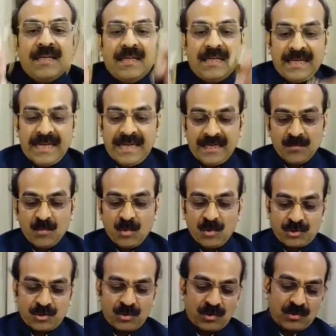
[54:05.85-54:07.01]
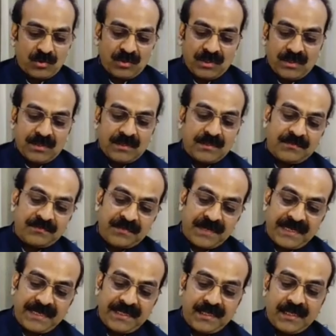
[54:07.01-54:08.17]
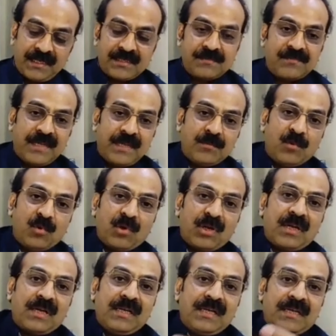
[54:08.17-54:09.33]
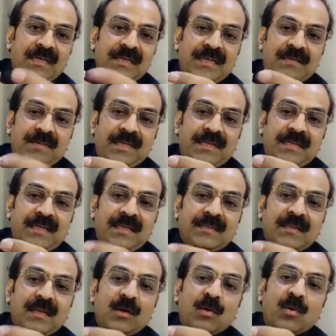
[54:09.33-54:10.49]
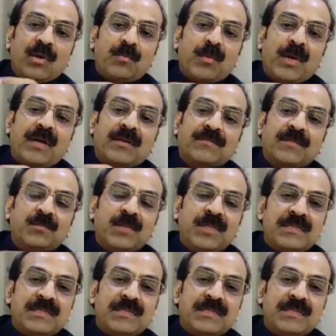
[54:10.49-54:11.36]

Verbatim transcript: and more so the fading is way more clearly evident in the lower part of the piece